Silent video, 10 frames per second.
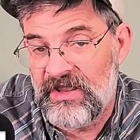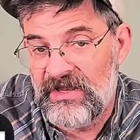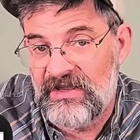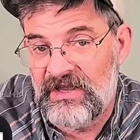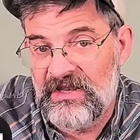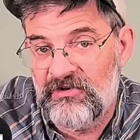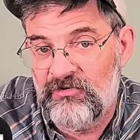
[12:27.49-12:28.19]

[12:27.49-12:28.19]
they did in